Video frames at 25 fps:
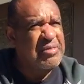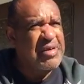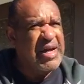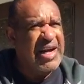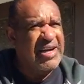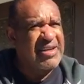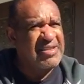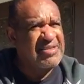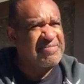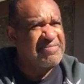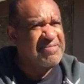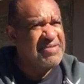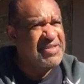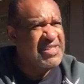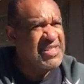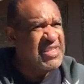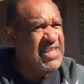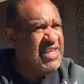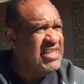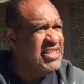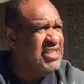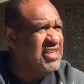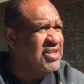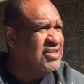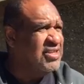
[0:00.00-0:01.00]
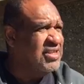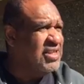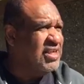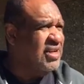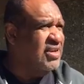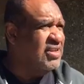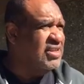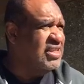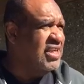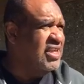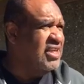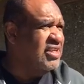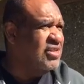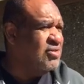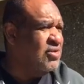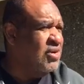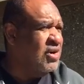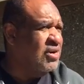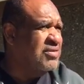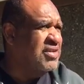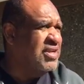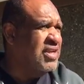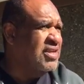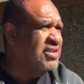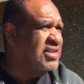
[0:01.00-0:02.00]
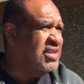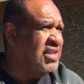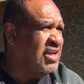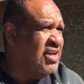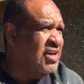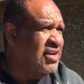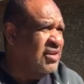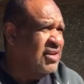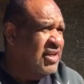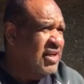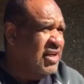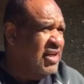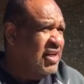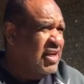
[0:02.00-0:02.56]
about 10 or 12 years ago.